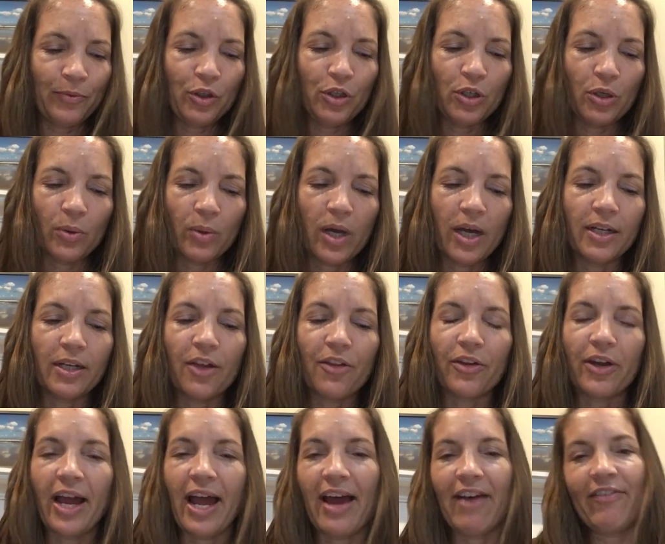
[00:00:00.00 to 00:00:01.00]
you know,
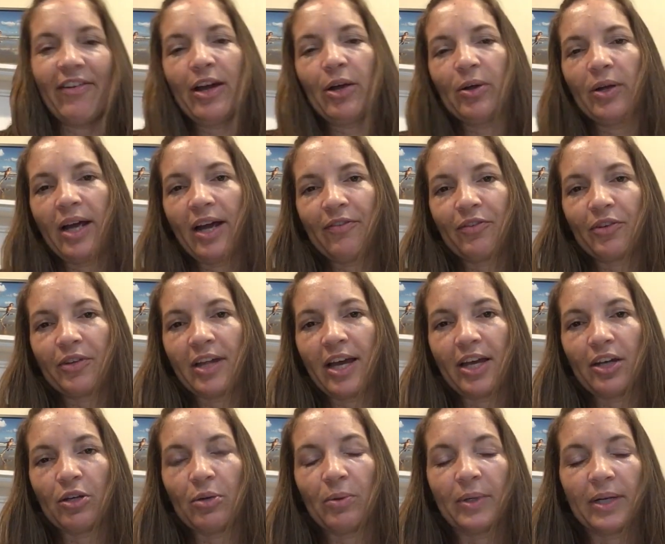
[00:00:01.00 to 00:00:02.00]
another half hour after
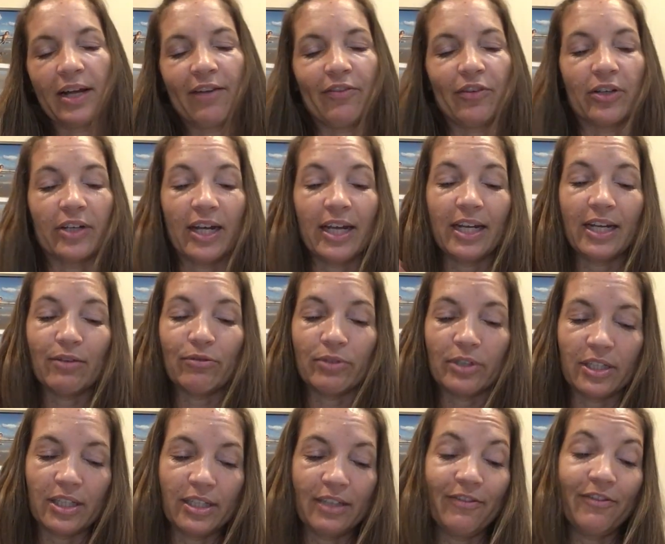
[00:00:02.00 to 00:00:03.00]
that or whatever. And it
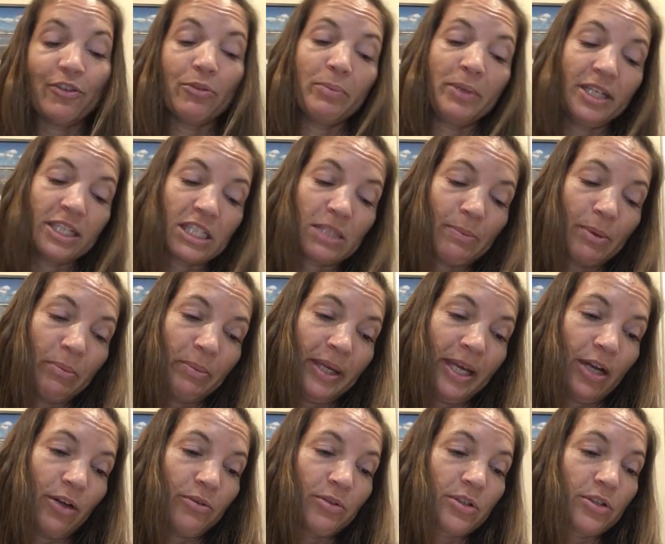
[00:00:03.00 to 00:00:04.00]
really, for me, it spun
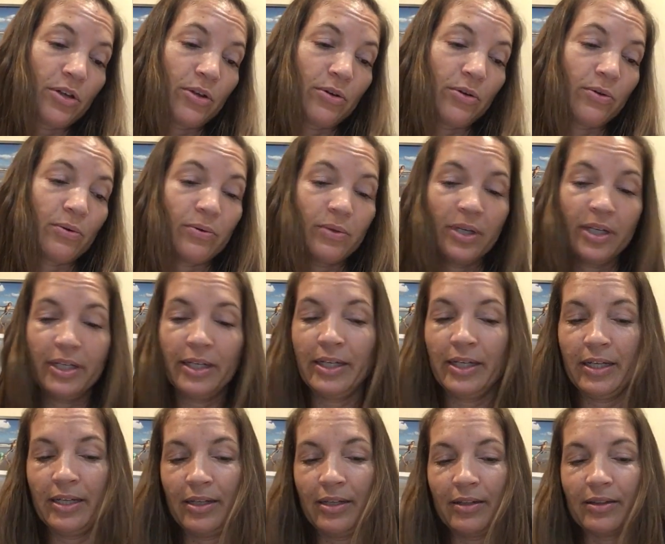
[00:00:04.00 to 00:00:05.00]
me out. So
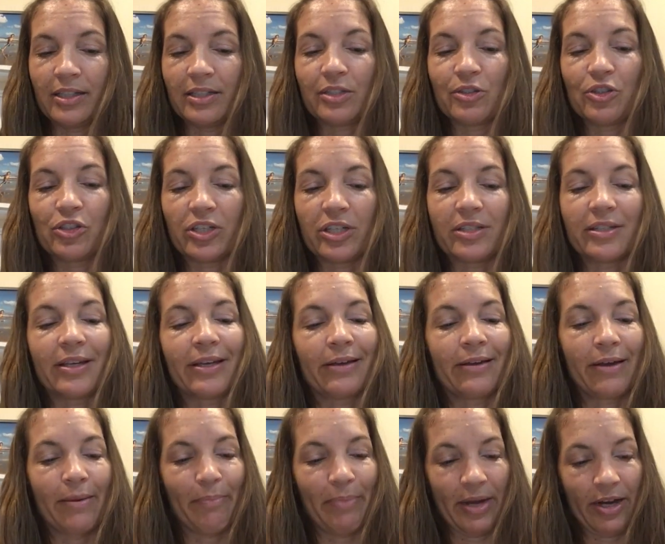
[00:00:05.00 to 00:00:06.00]
this is just a
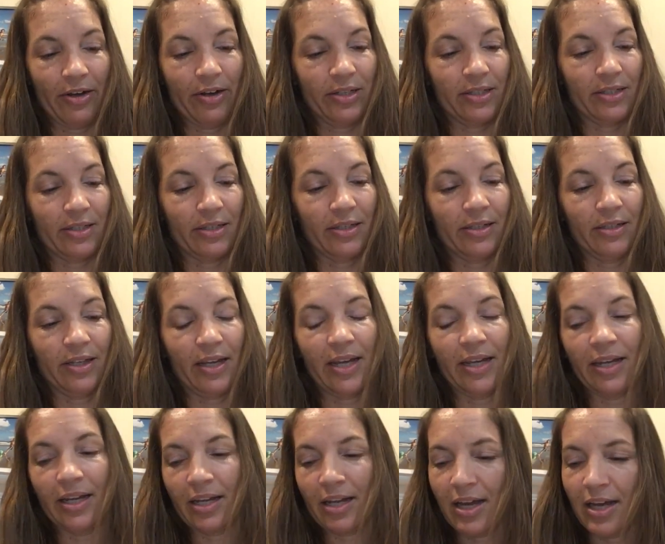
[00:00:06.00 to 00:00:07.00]
comparison
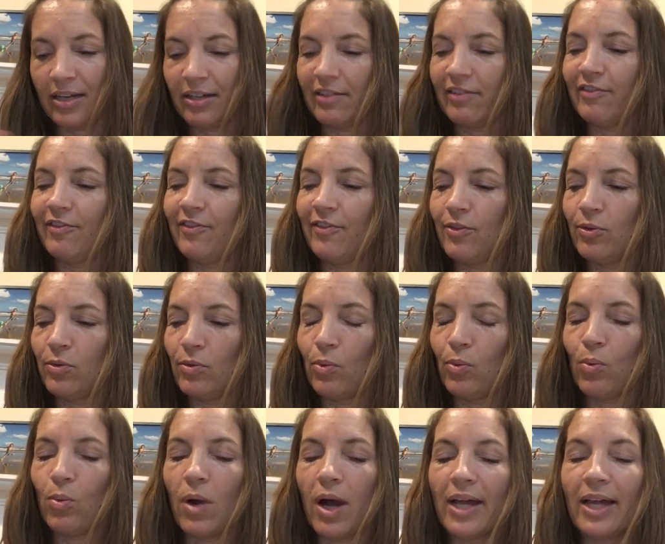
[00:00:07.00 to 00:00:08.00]
and a kind of
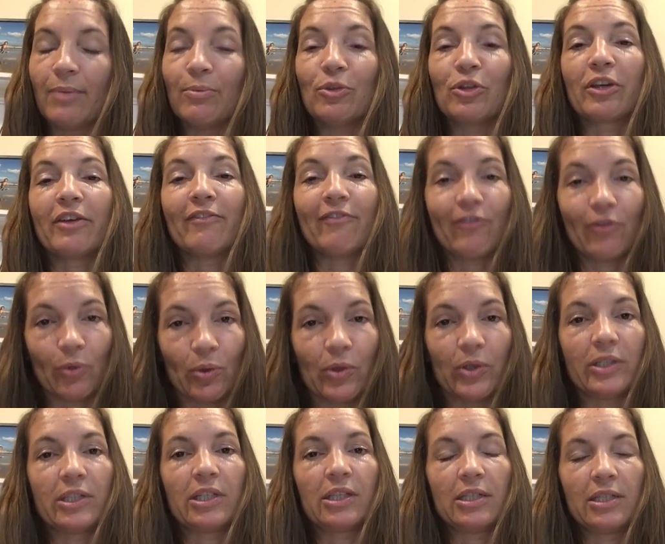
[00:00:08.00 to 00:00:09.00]
why I'm looking
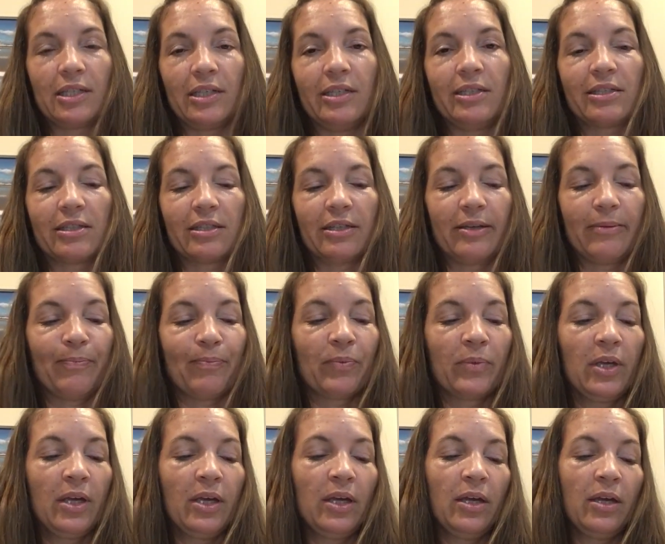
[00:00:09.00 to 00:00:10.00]
forward to the
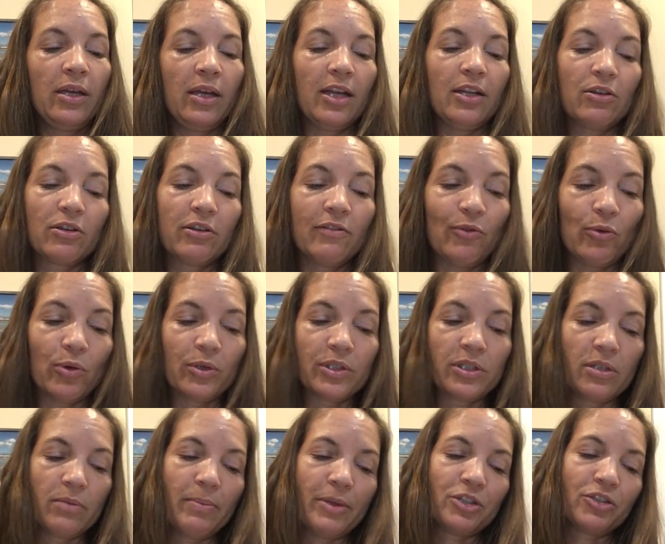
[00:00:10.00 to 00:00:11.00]
TSlim. And looking forward
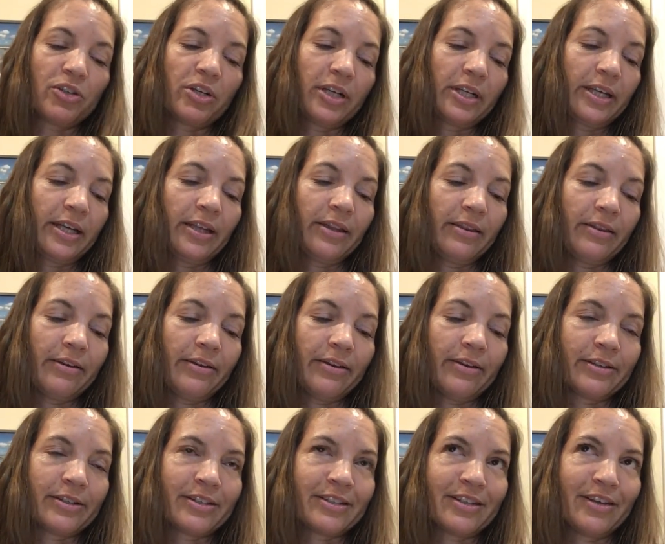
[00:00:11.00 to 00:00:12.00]
to Medtronic getting
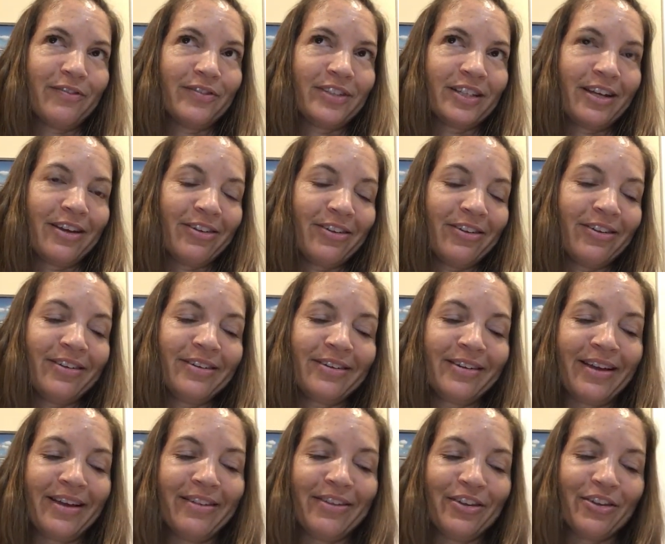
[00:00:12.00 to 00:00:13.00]
their stuff together
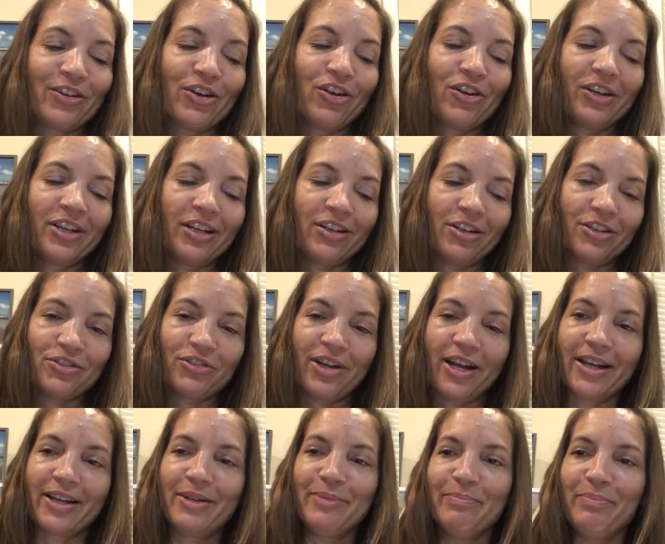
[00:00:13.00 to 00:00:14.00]
and getting their Guardian on
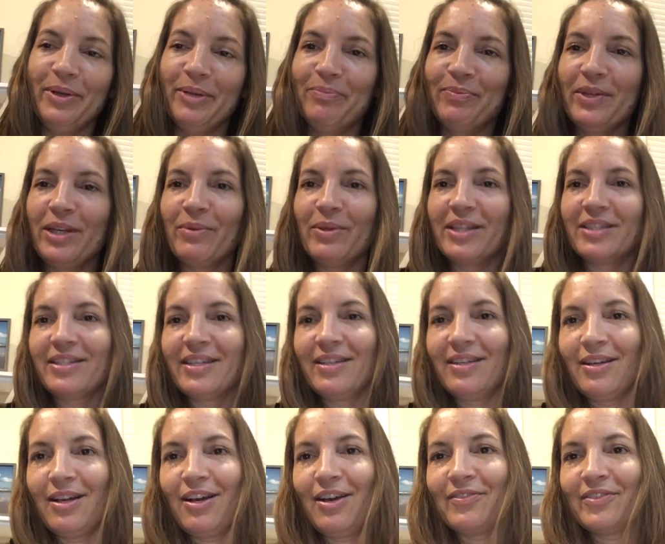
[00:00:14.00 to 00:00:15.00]
track. But anyway, that's
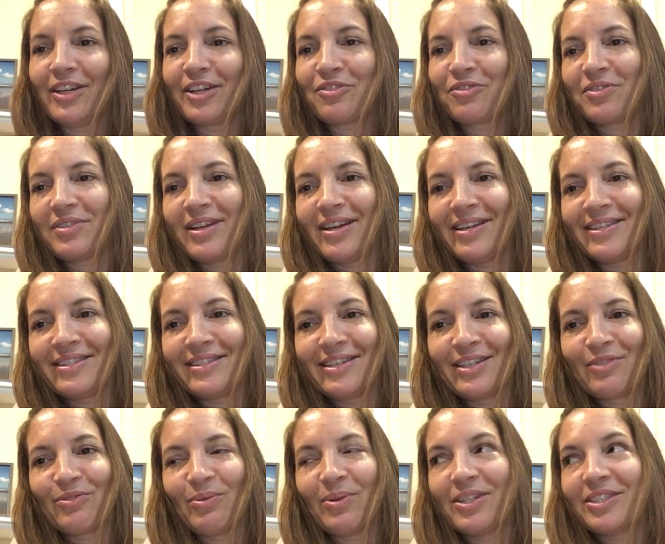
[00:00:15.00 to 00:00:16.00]
it. Off to exercise.
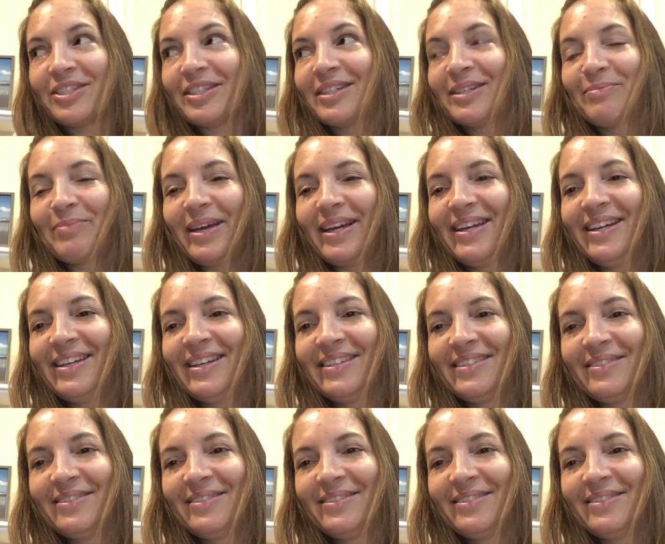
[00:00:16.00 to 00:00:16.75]
Thanks for watching. Bye.